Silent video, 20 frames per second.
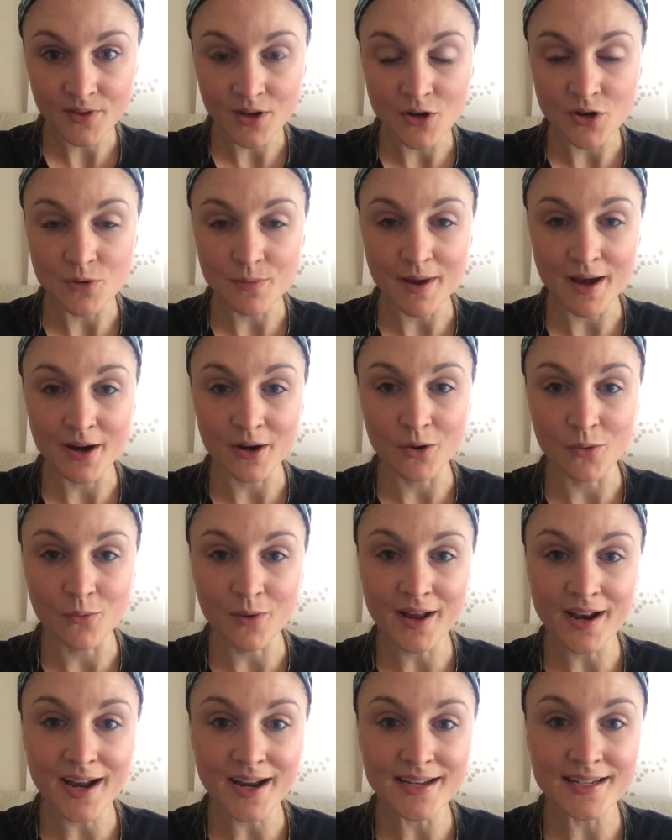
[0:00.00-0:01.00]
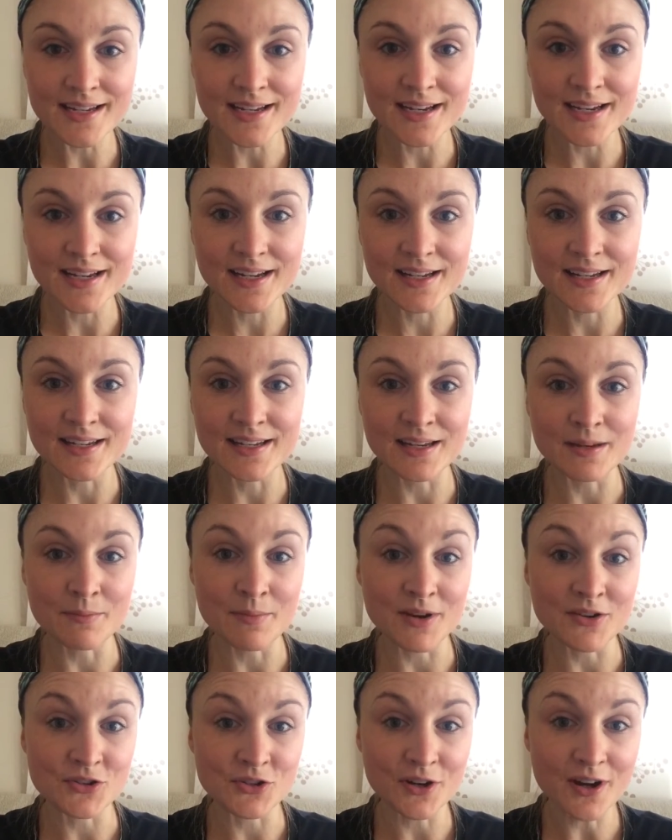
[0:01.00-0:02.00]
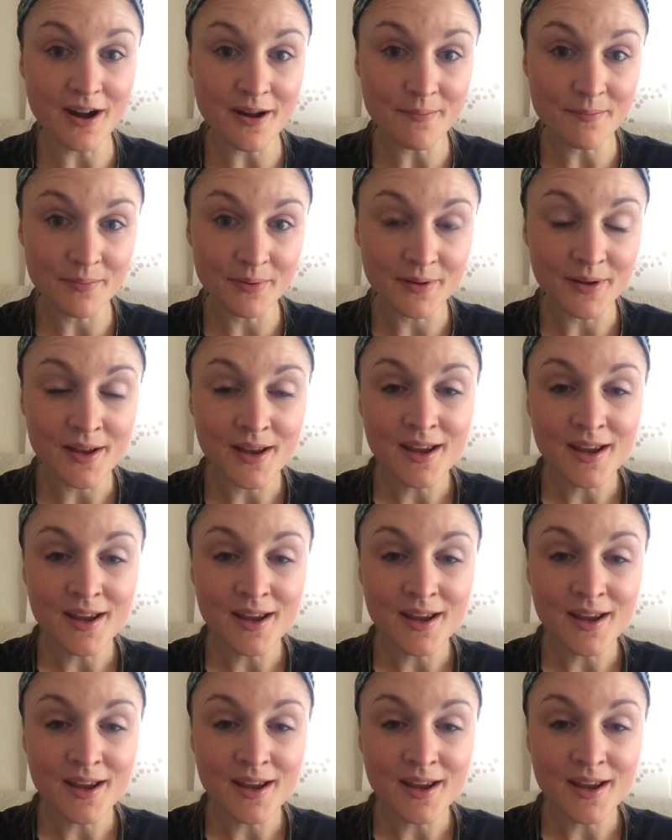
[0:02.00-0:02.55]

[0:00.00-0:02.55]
no matter what I did didn't measure up,